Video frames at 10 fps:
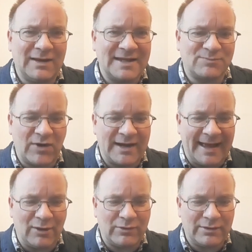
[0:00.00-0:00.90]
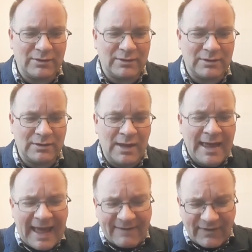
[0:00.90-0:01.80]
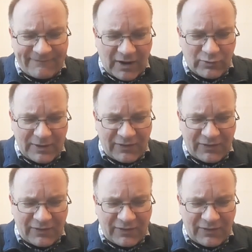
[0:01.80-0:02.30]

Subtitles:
Let's pray now. Heavenly Father,